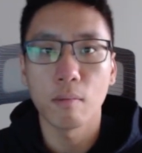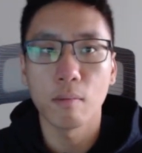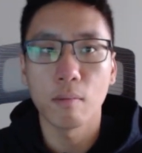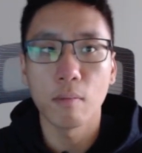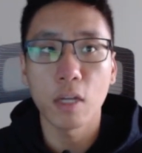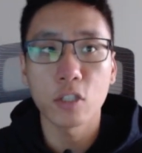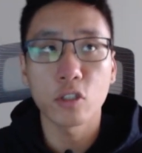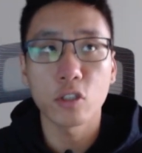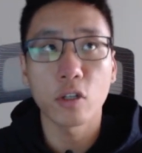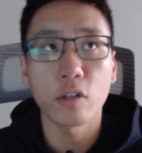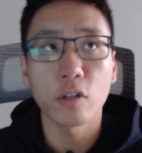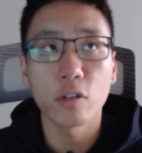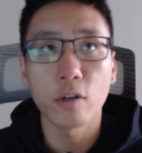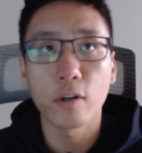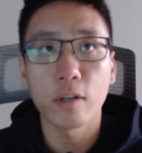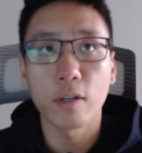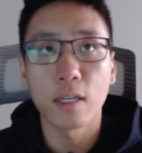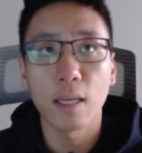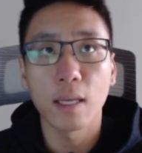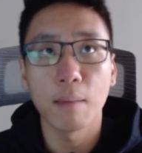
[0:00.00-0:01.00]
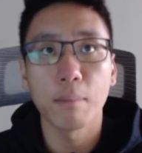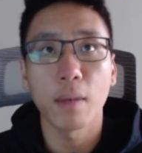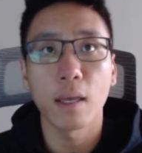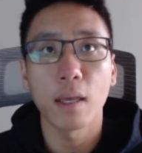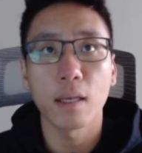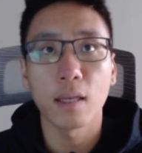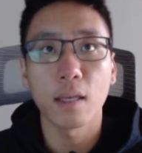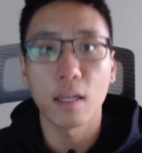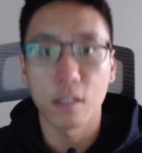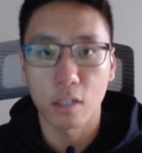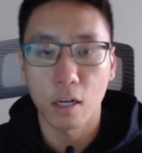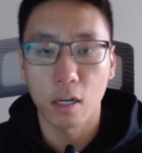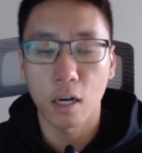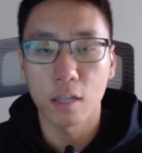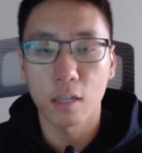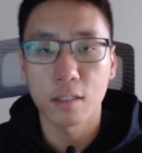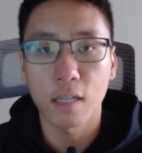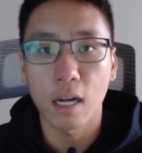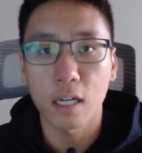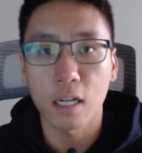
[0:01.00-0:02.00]
make sure you're keeping in
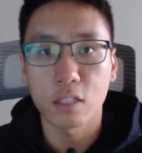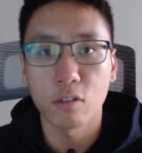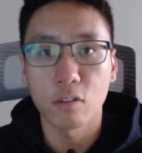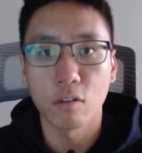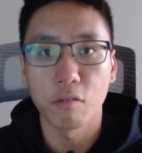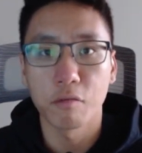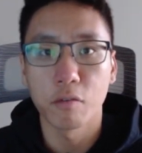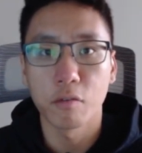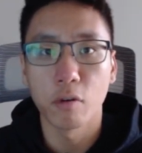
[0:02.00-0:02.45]
contact with